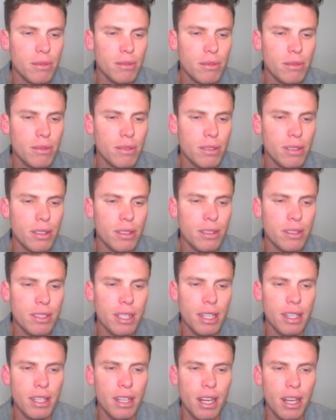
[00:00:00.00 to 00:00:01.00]
looks
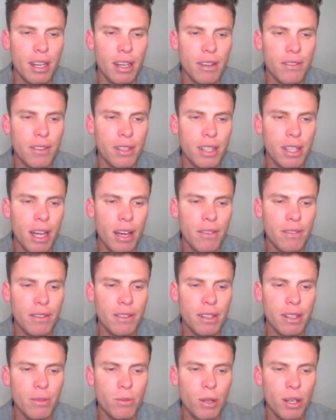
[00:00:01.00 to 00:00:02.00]
like yeah, if you could
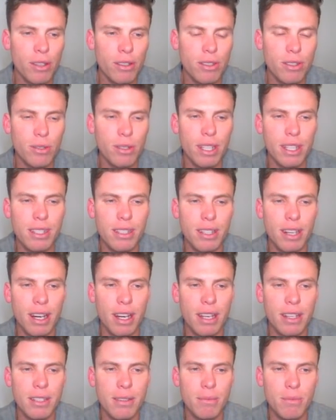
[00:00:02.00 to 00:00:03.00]
have one or two of these
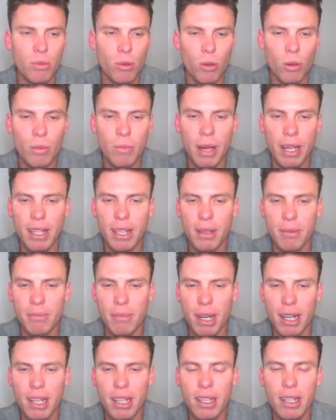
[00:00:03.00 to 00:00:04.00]
guys more making
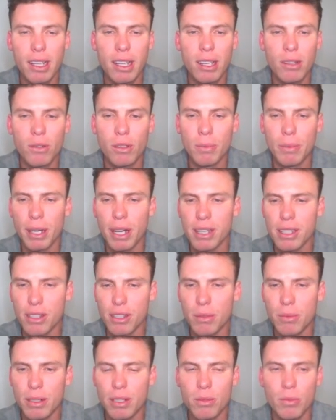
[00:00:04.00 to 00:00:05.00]
money would be
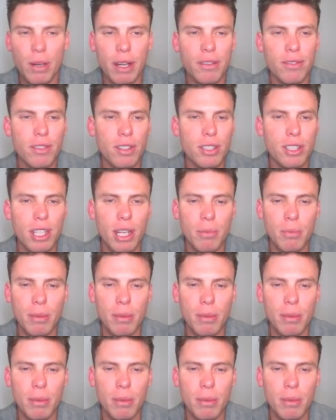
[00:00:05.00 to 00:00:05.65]
ideal, but just wait for a cheapie to